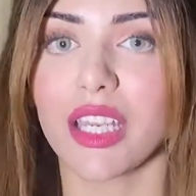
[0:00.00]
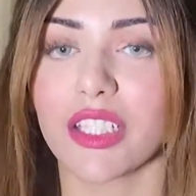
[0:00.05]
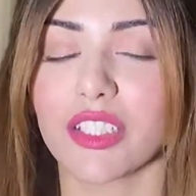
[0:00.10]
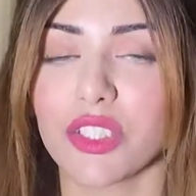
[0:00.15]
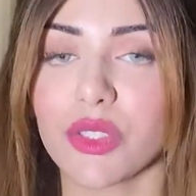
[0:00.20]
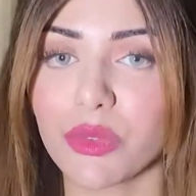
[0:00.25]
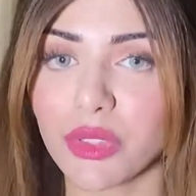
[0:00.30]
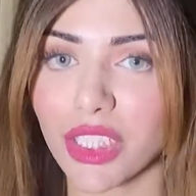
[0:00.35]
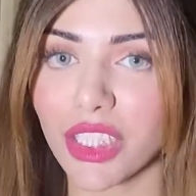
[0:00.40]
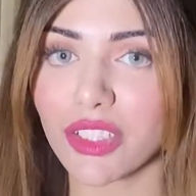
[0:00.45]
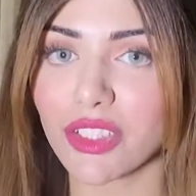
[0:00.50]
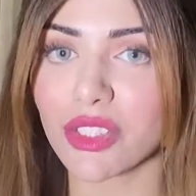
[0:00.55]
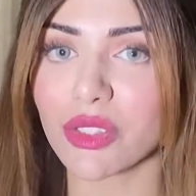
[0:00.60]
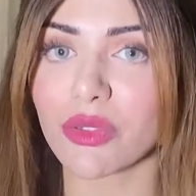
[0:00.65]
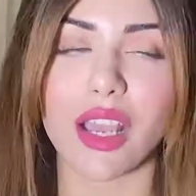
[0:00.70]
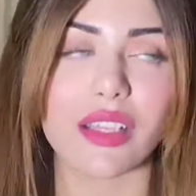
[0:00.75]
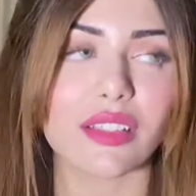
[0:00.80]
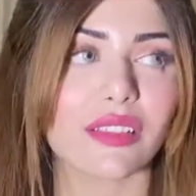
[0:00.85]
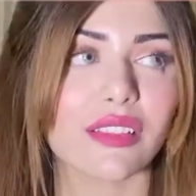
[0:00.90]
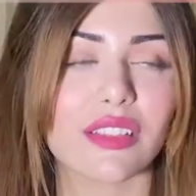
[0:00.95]
You need to
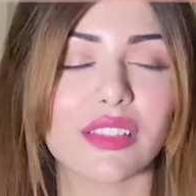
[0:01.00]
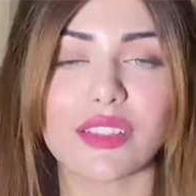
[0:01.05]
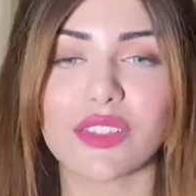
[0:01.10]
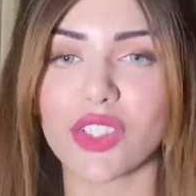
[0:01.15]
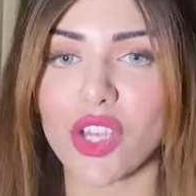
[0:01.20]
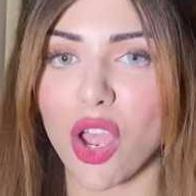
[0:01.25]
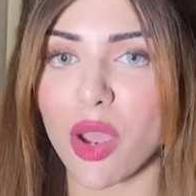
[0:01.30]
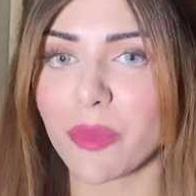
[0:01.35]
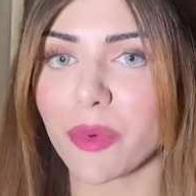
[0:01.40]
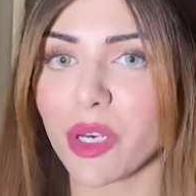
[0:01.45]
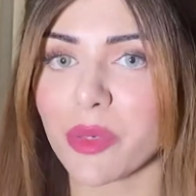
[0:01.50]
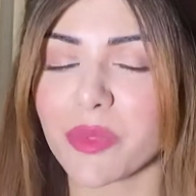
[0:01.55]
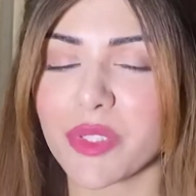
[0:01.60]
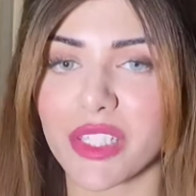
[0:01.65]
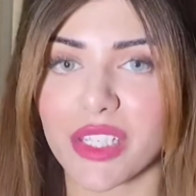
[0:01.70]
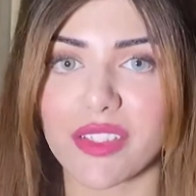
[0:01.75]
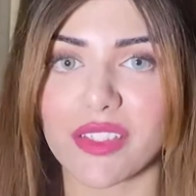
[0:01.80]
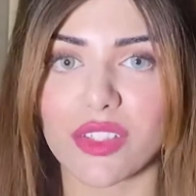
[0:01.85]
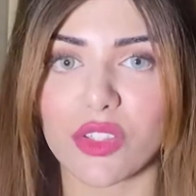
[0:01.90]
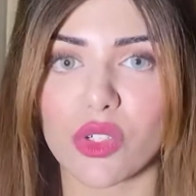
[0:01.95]
stop
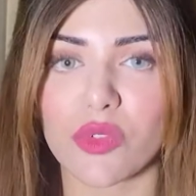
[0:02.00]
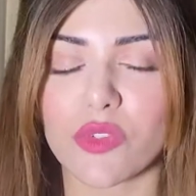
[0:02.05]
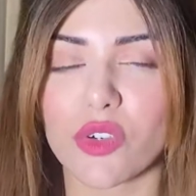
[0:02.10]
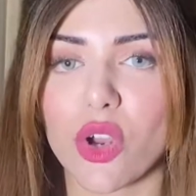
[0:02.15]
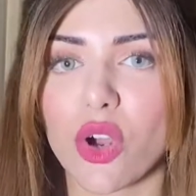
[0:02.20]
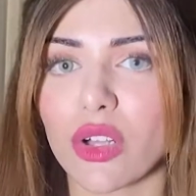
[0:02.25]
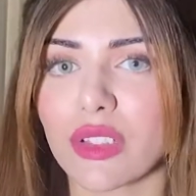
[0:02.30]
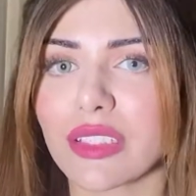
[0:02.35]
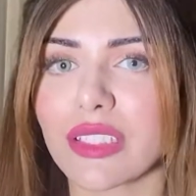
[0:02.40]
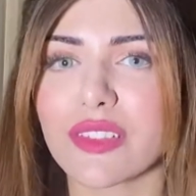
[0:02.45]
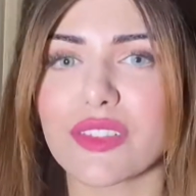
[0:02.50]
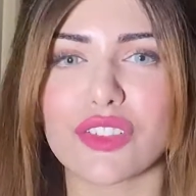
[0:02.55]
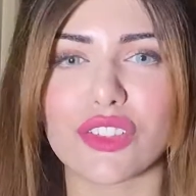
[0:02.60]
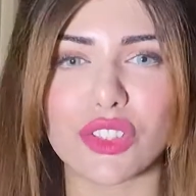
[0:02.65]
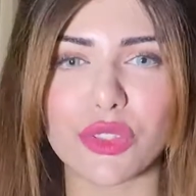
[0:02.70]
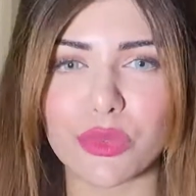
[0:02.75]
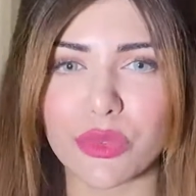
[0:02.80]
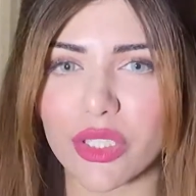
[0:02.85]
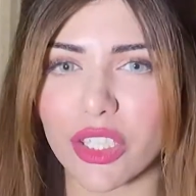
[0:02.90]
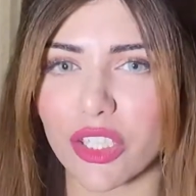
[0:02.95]
obsessing over all these
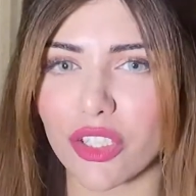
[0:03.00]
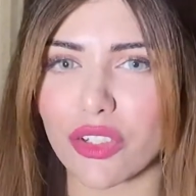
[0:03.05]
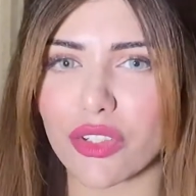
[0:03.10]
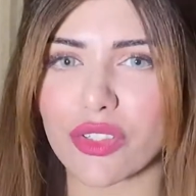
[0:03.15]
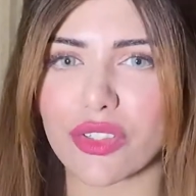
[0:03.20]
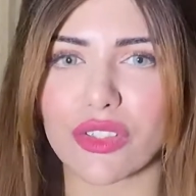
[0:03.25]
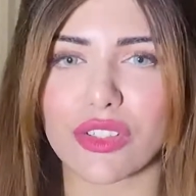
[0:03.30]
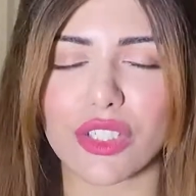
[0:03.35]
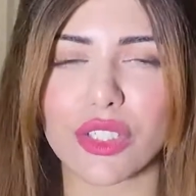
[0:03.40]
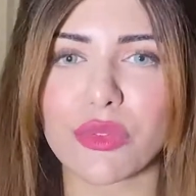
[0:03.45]
new gears and new